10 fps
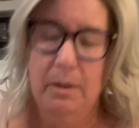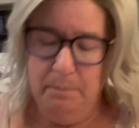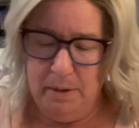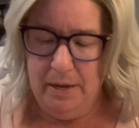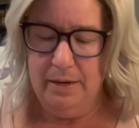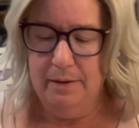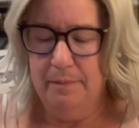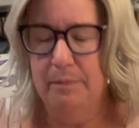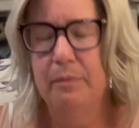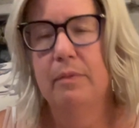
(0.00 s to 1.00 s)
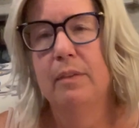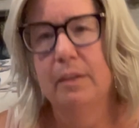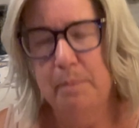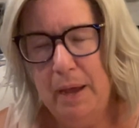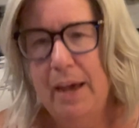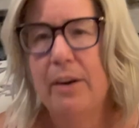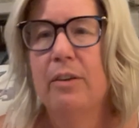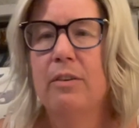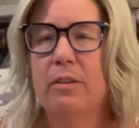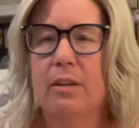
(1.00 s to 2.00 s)
but the
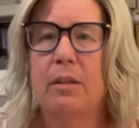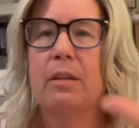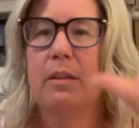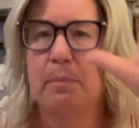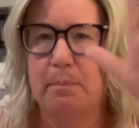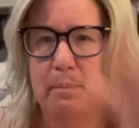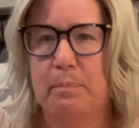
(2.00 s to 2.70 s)
pattern, the